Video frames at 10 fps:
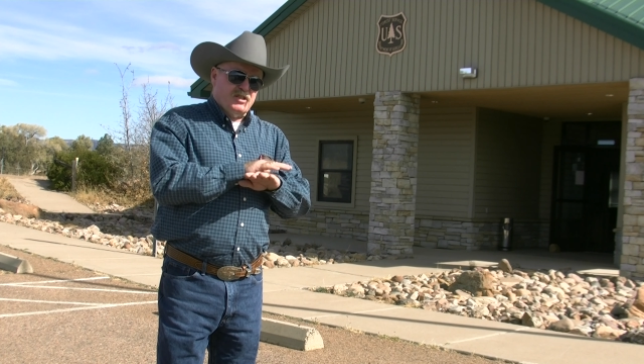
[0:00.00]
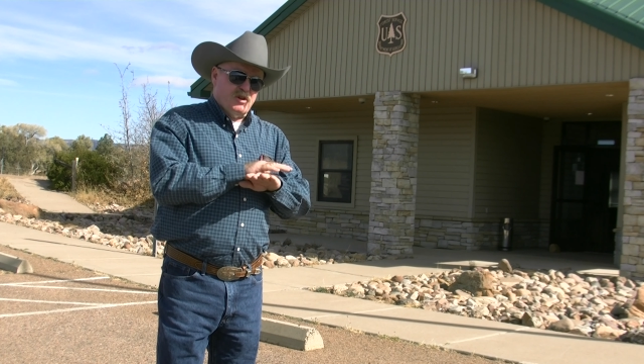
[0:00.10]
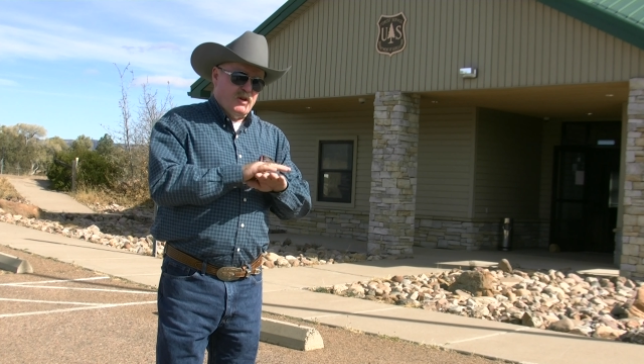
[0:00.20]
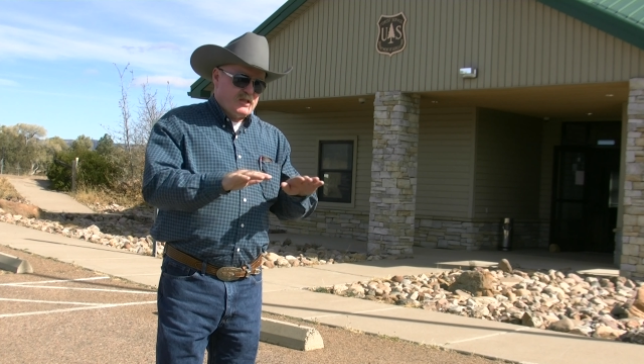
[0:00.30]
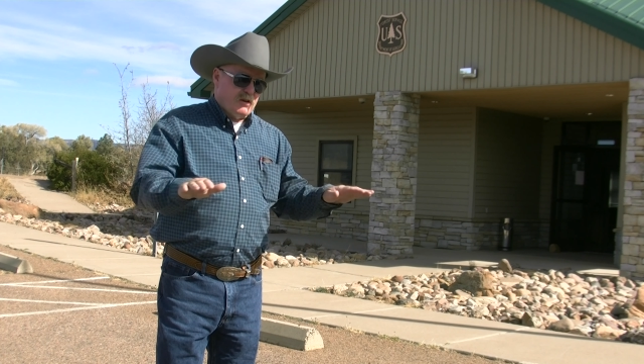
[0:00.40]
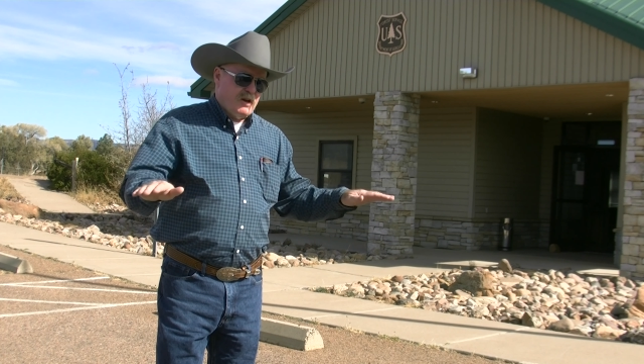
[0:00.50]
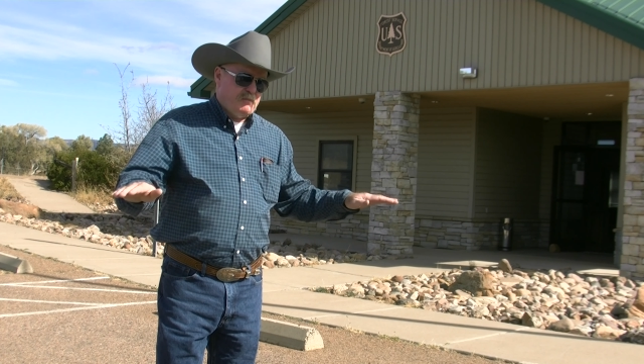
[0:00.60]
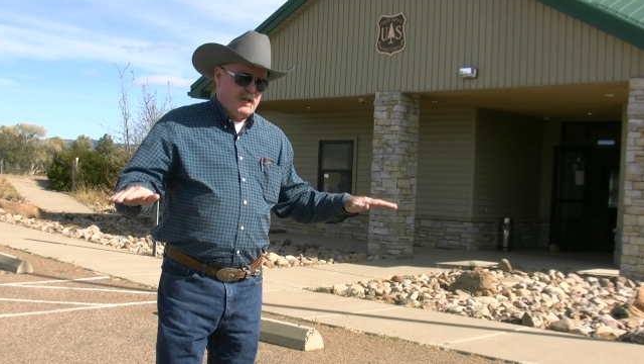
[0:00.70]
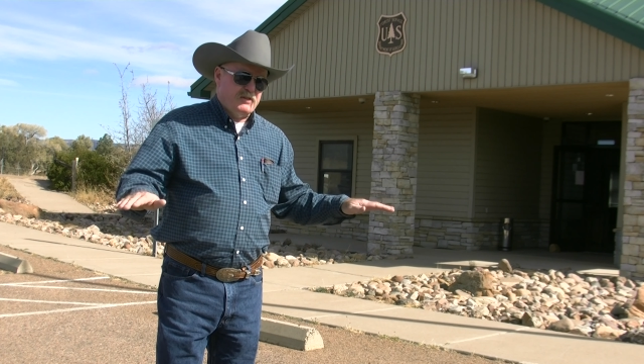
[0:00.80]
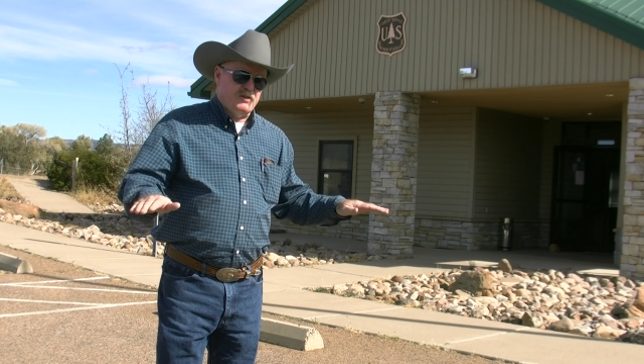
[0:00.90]
So it's already
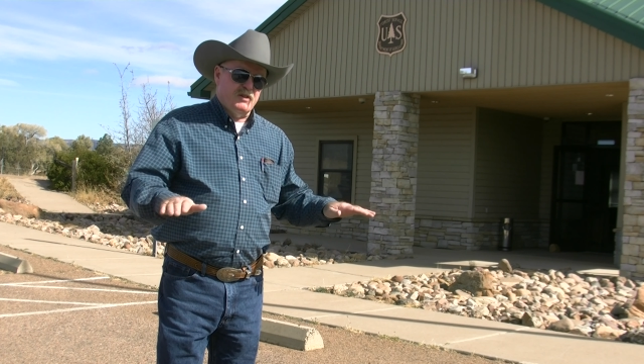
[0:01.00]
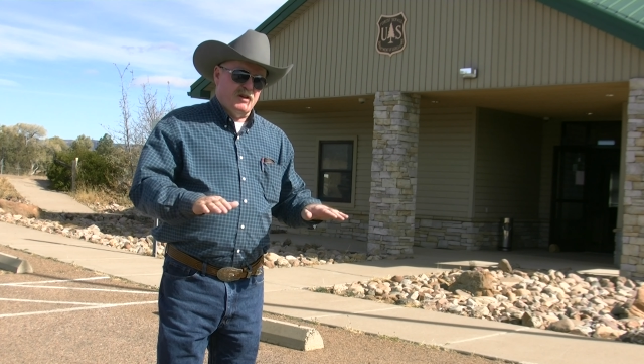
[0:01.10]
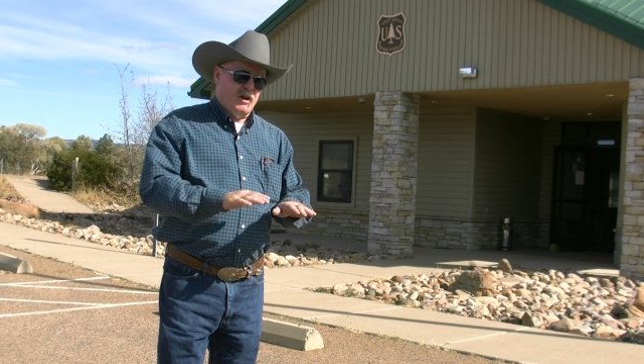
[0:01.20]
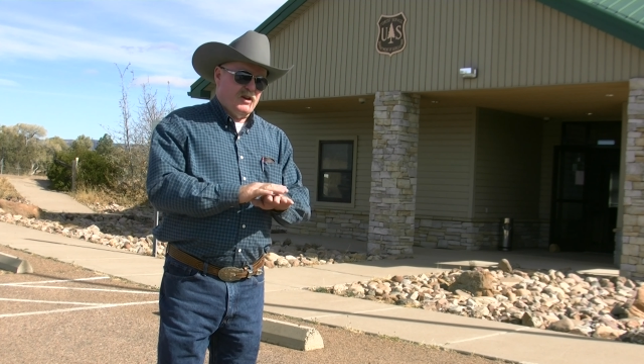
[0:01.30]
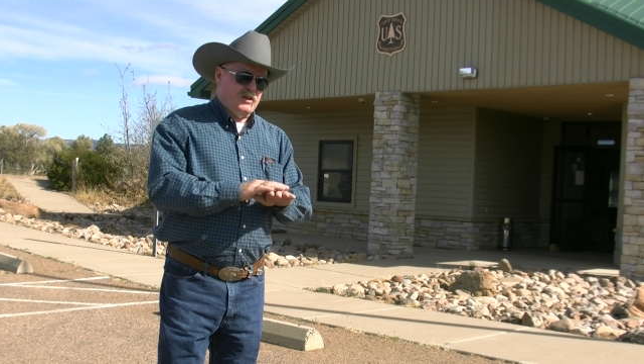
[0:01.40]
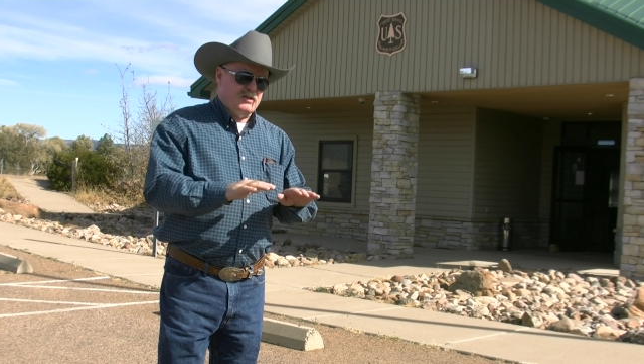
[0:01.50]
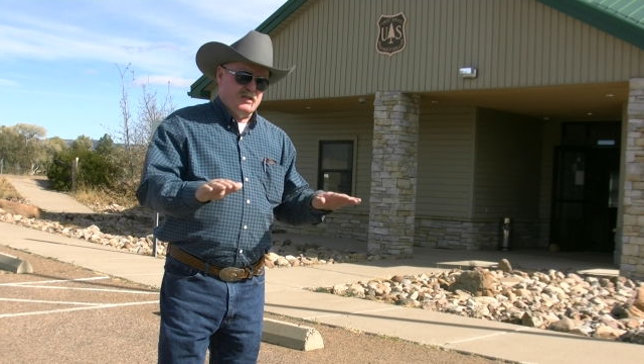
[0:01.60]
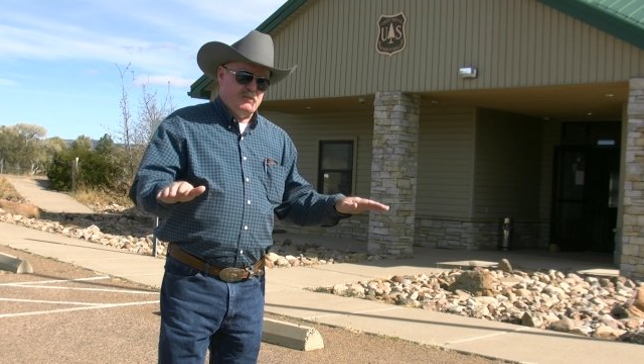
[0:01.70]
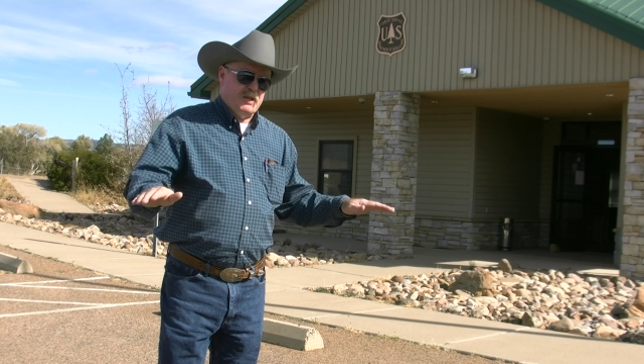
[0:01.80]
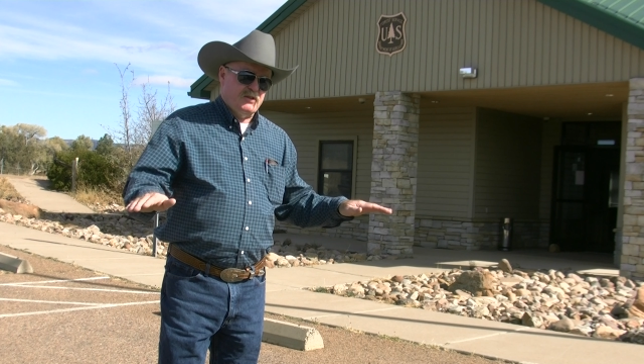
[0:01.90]
been through the lawyers, it's
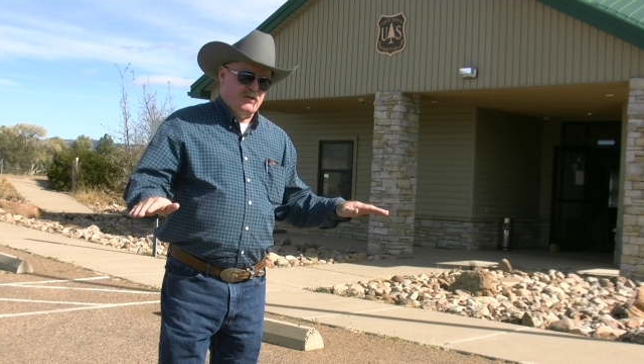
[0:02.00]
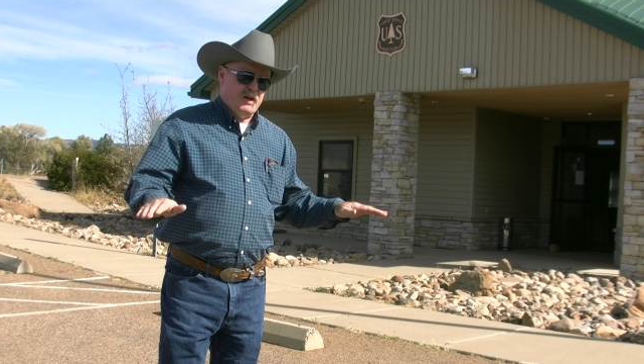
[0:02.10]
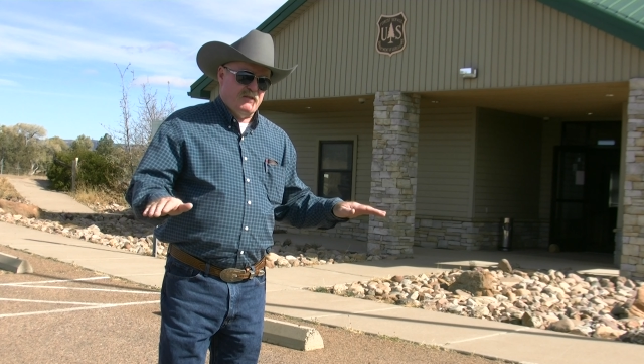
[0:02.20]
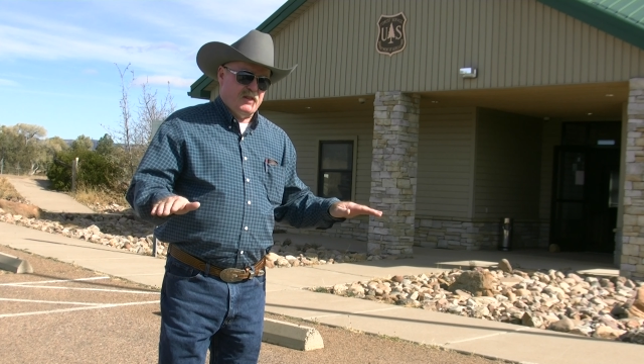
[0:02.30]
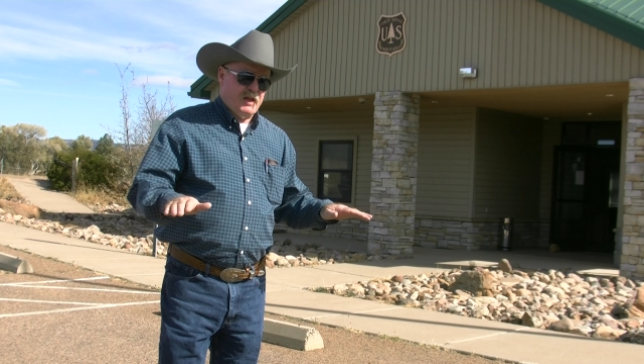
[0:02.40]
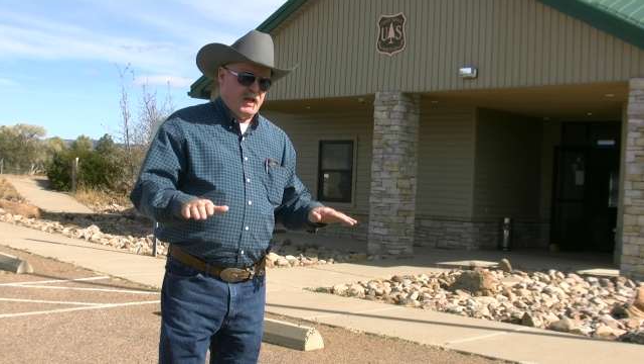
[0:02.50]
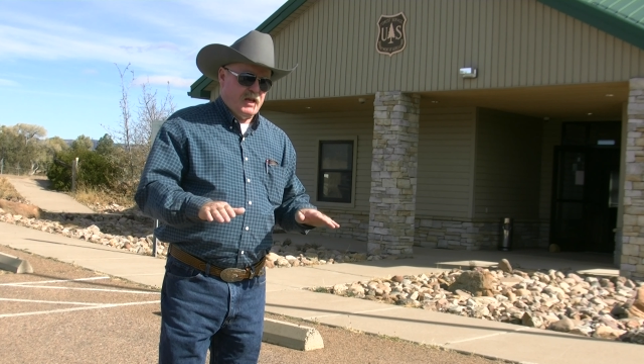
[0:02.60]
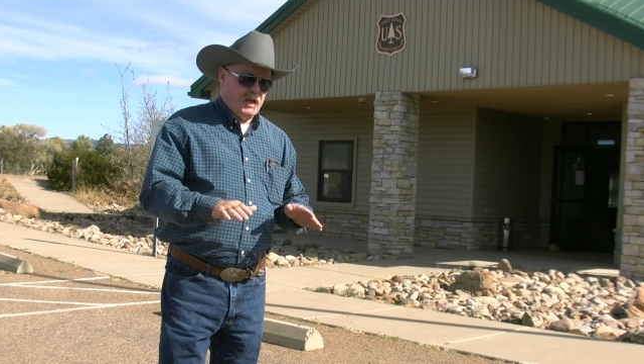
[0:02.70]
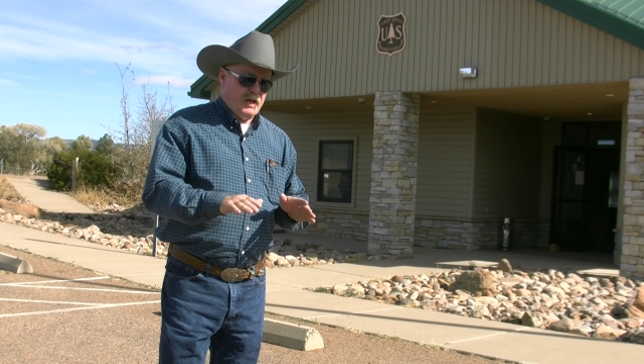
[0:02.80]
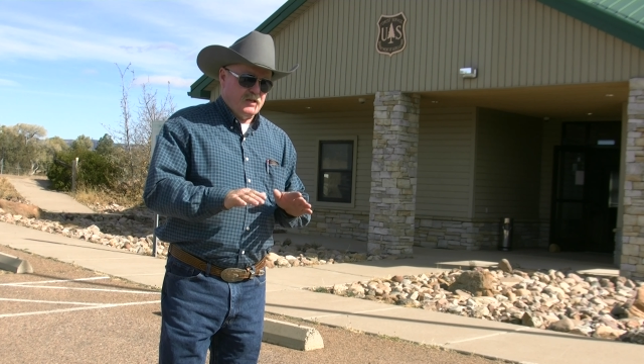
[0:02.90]
been through everything,
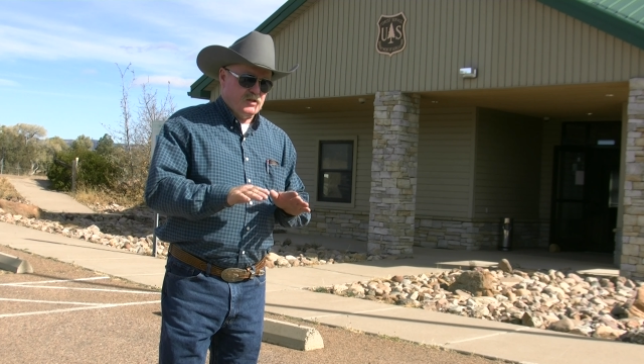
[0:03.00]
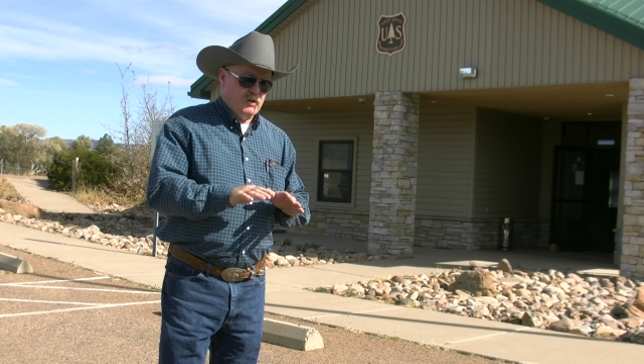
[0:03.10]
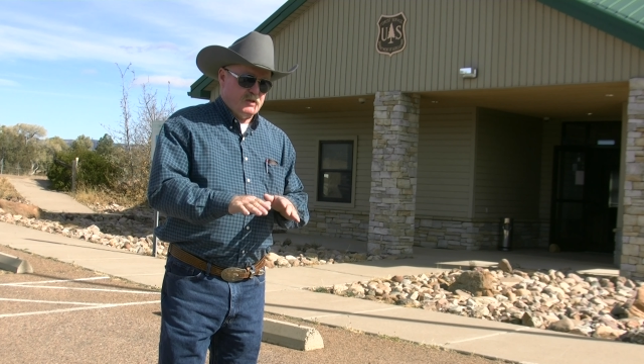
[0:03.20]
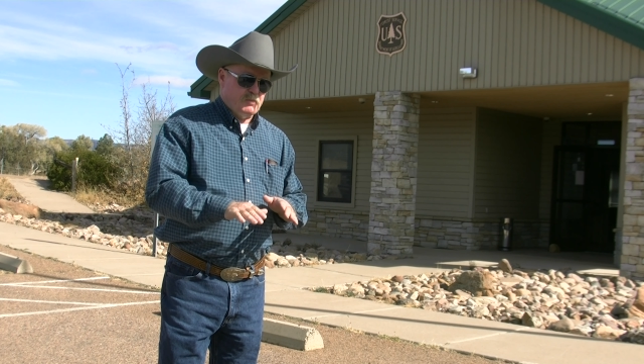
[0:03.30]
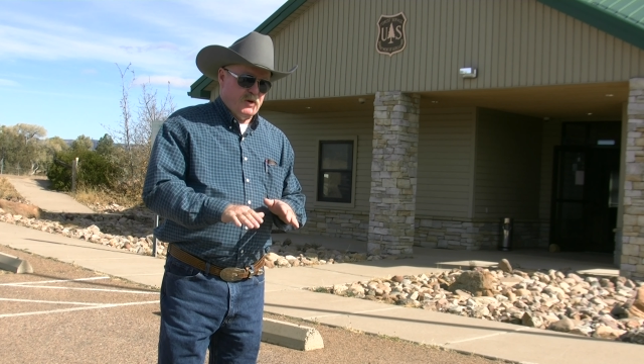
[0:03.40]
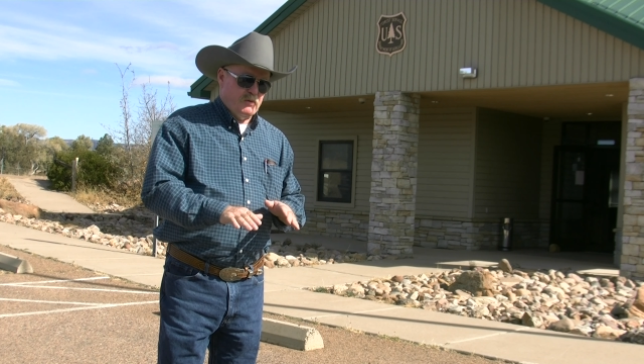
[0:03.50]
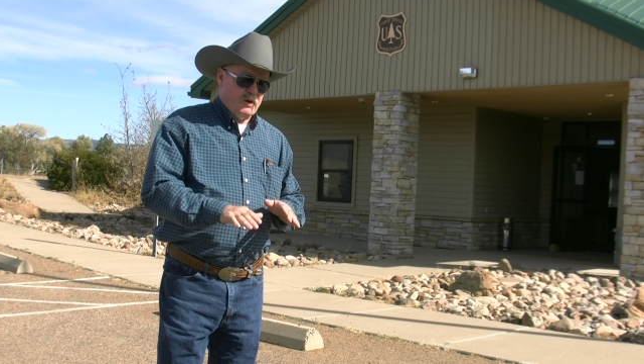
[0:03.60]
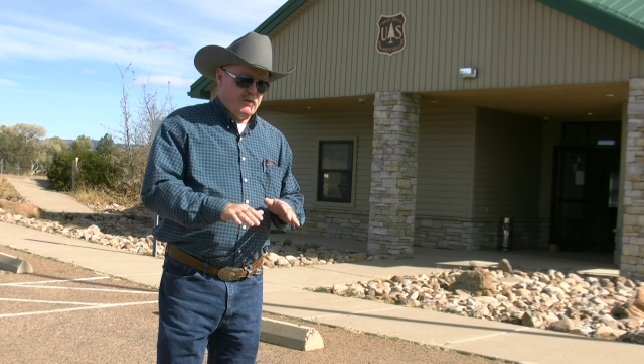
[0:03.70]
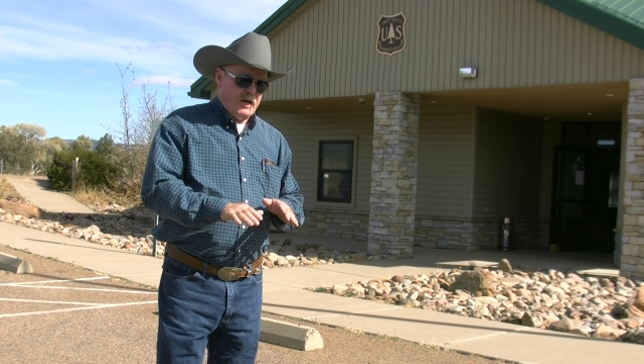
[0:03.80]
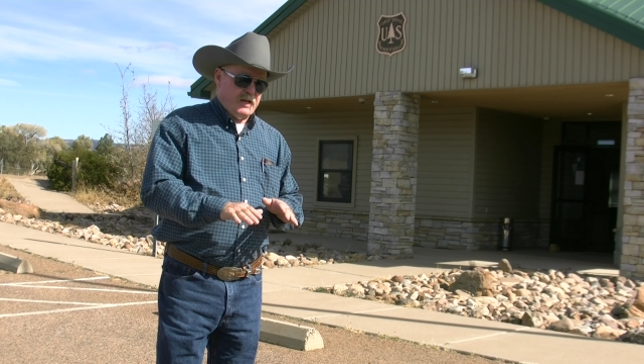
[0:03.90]
and so it's pretty
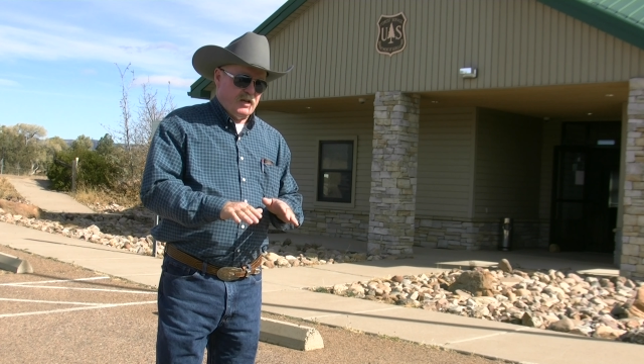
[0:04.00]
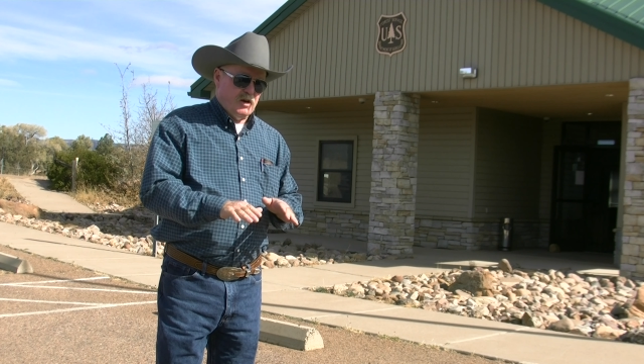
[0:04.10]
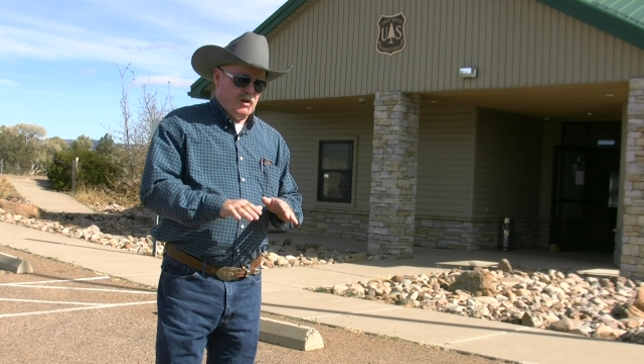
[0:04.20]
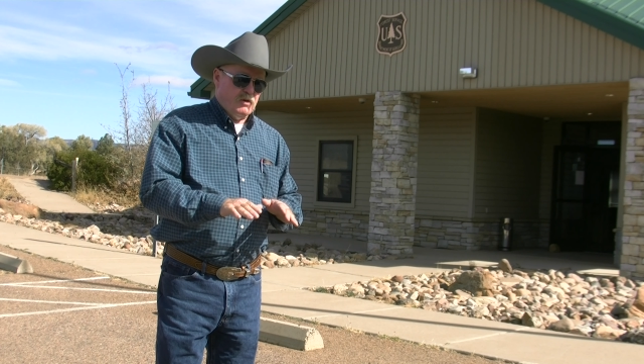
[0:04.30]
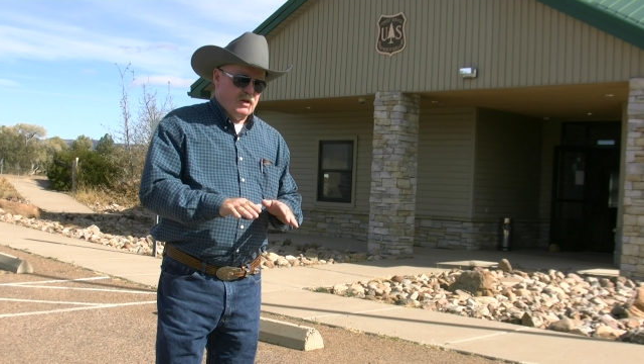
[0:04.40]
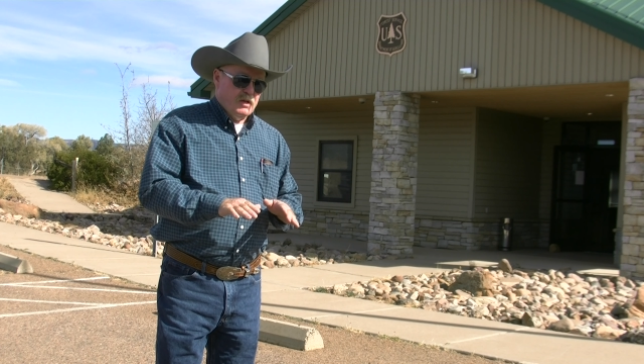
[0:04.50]
well ready to go.